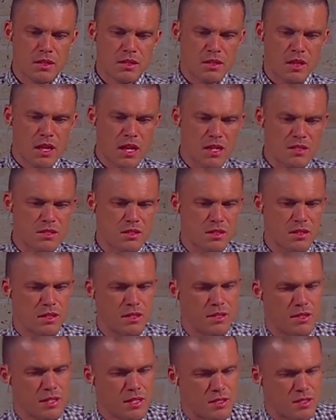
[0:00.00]

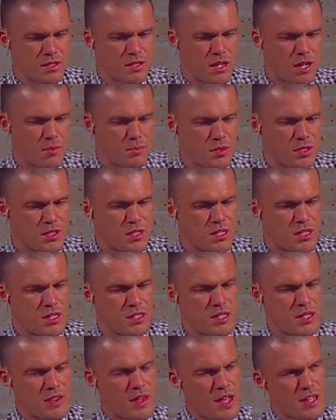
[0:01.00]
Lastly, in Psalm
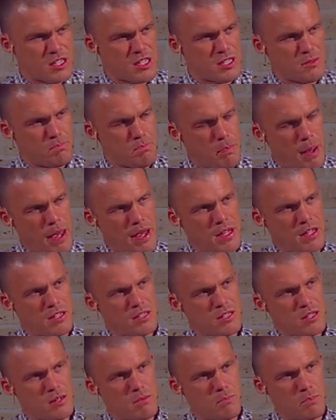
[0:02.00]
6, in that
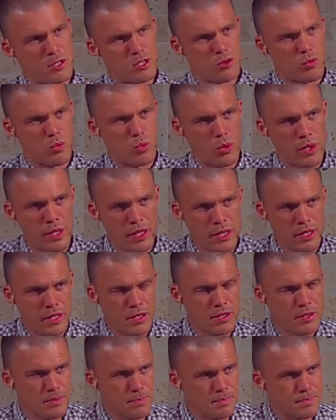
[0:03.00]
space
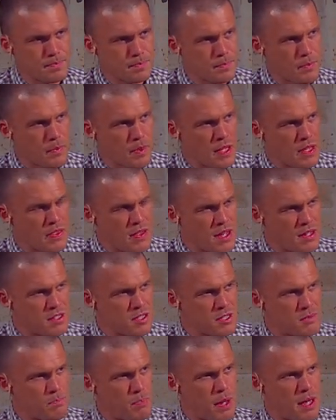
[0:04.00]
between
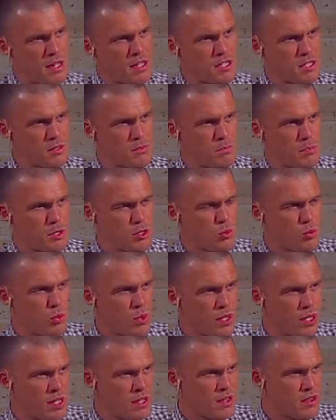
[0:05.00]

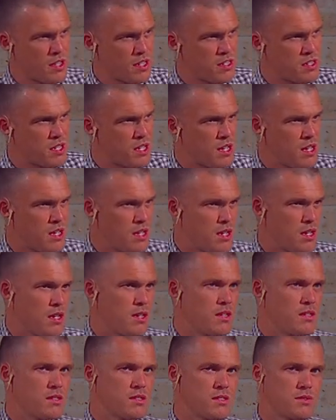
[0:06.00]
the
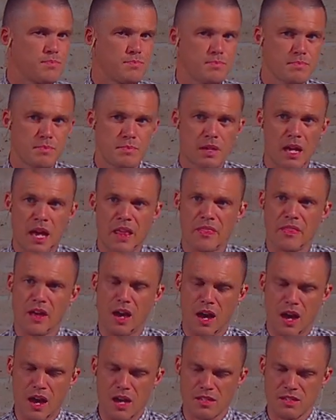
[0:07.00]
tears and the
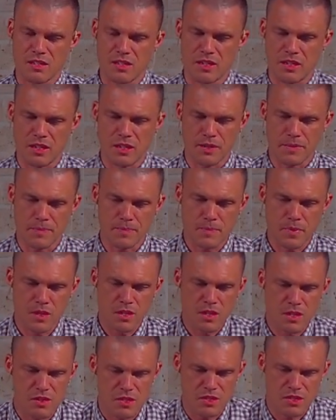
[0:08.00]
asking,
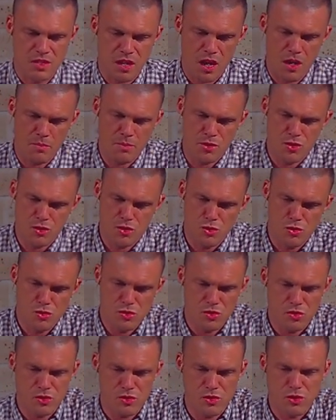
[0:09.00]
the psalmist
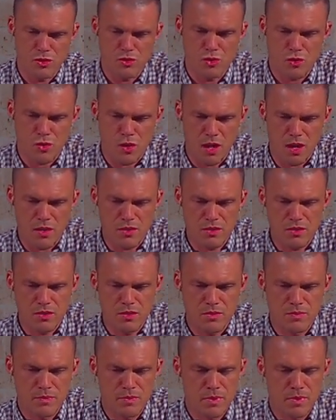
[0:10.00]
chooses to trust.